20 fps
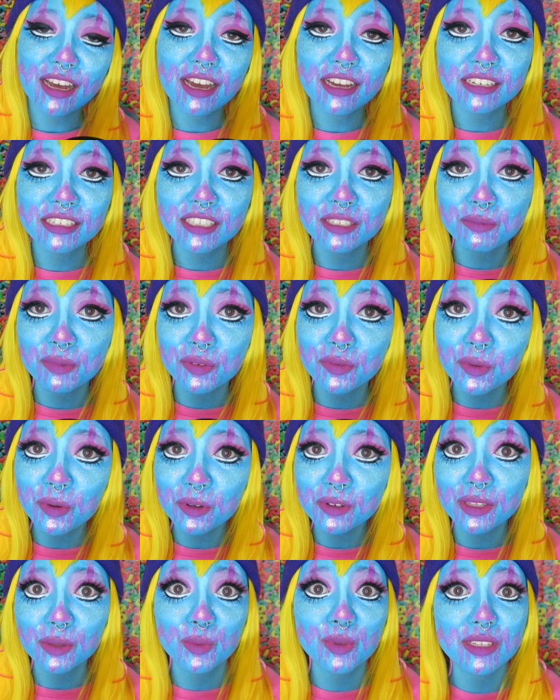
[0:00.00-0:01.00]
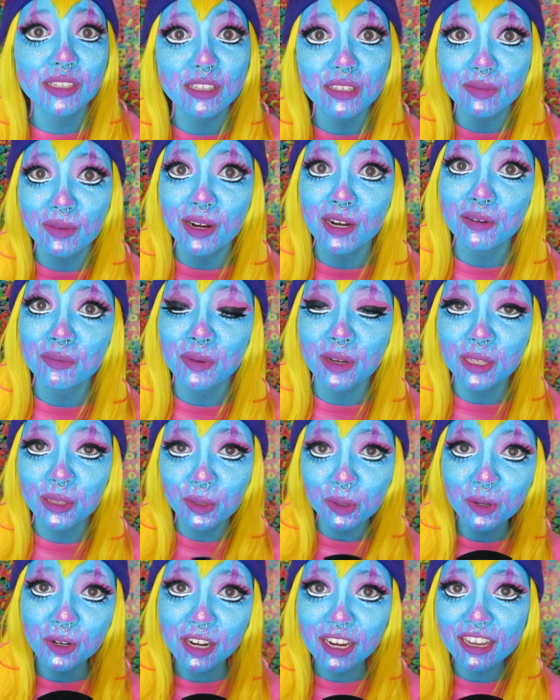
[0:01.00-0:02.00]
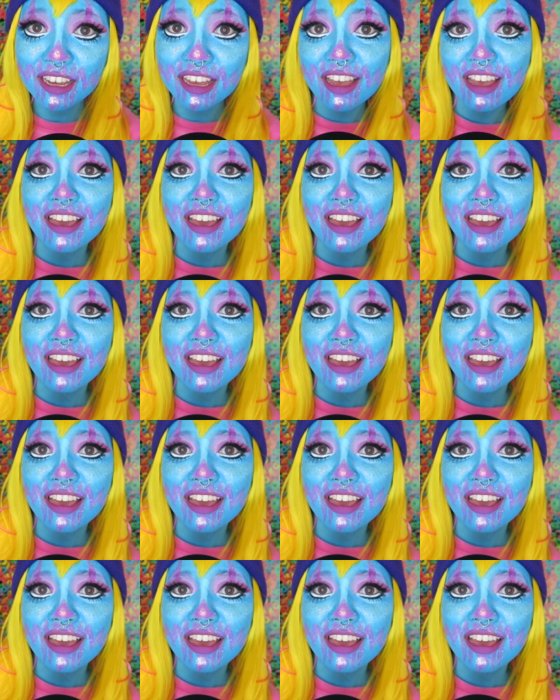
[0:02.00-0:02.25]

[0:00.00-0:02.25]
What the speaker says: I did before that was inspired by Lorai